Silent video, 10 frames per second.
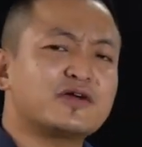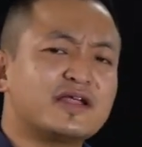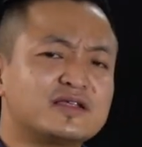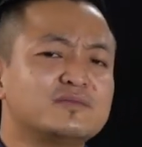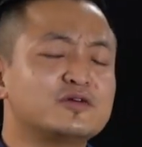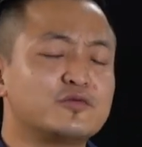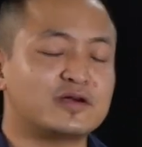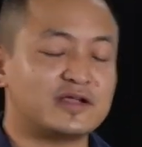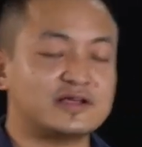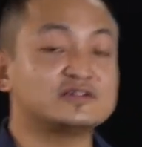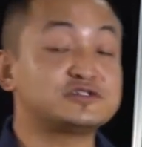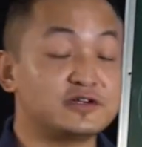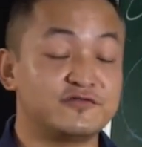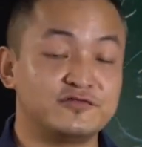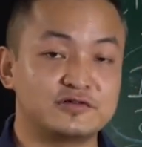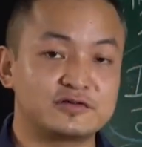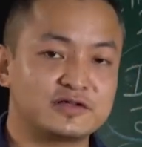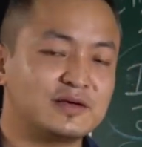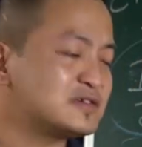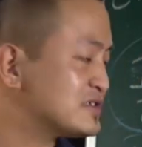randomly, we're taking 3 food,
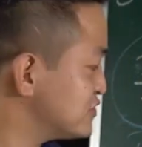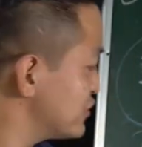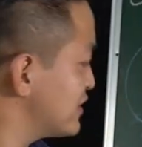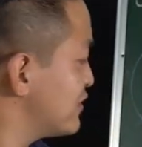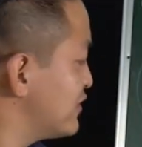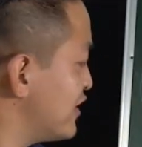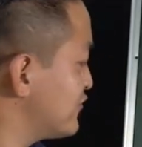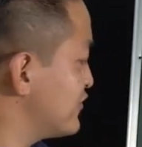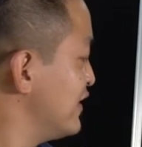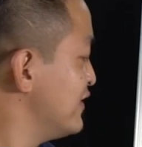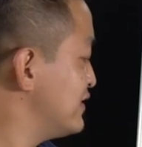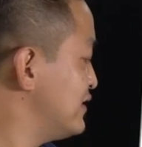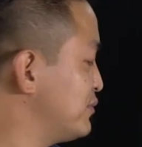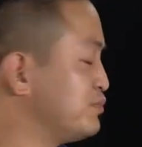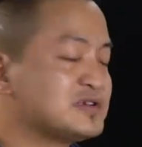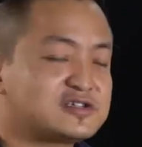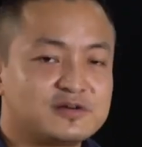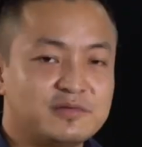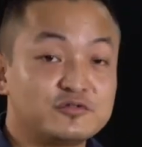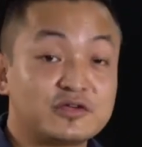okay? I'm just showing a rough
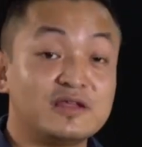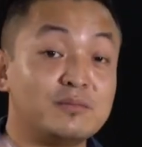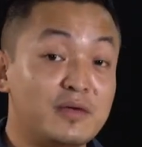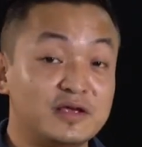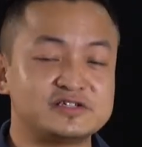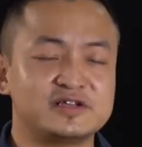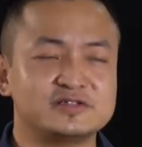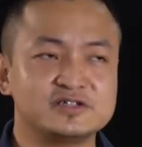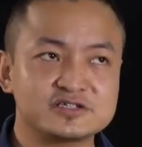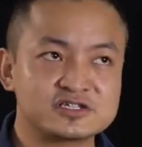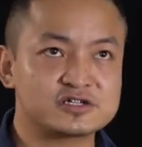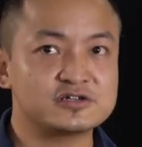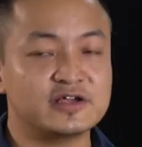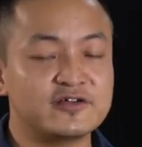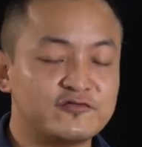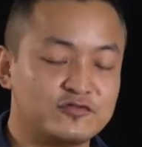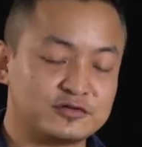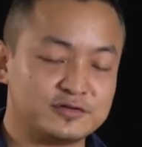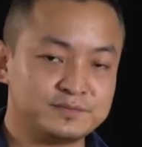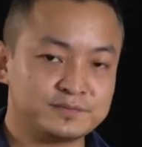picture, but you can imagine it. Just 3
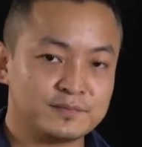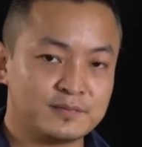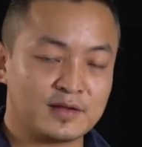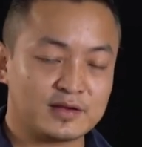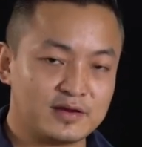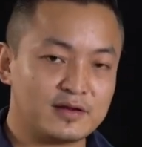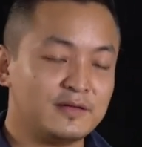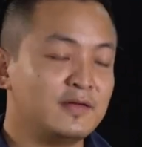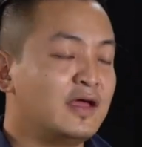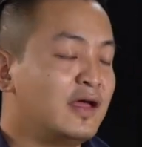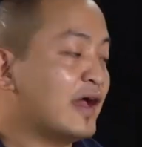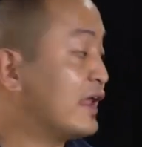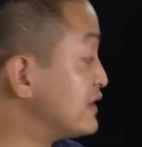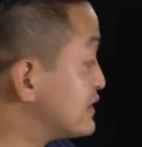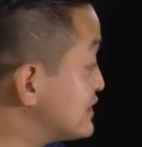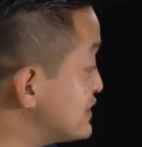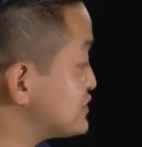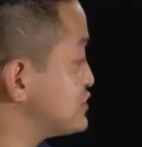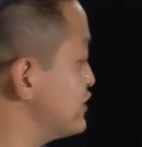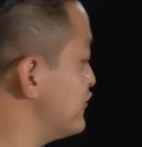food, clear? And in
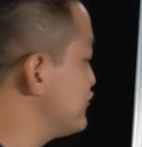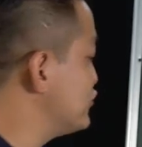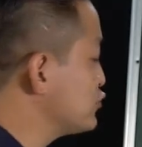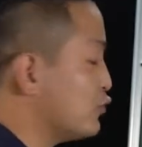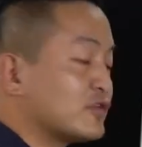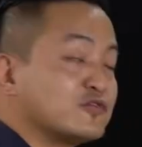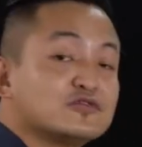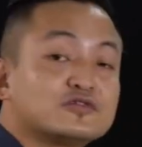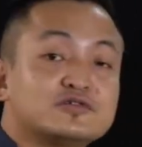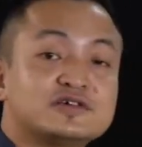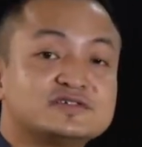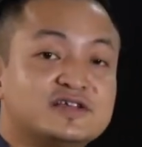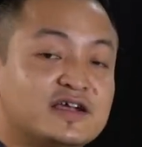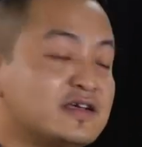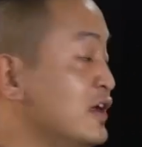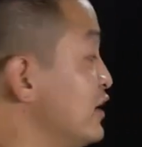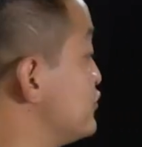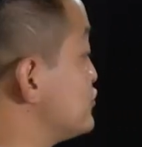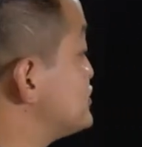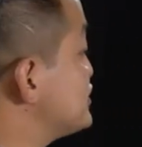this 3 food, what you'll do is that
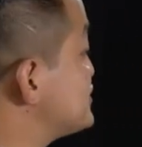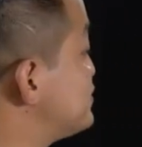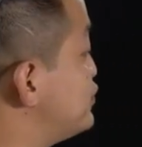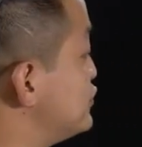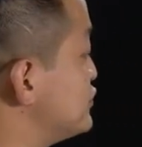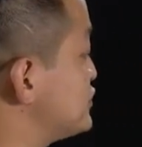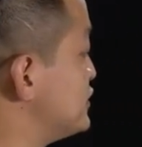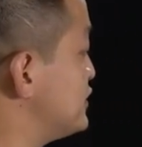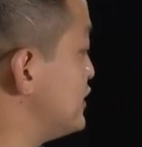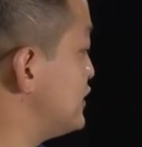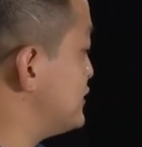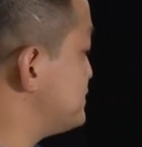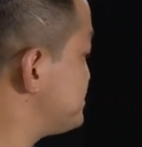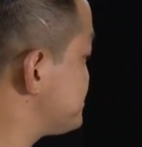you just put the